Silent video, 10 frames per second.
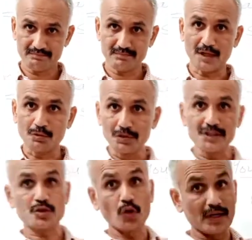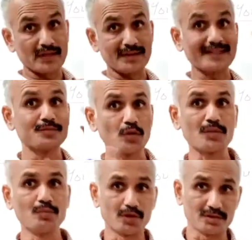That who is calling, that is more
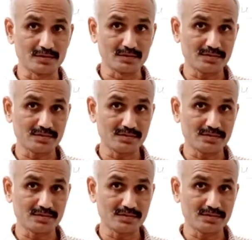important.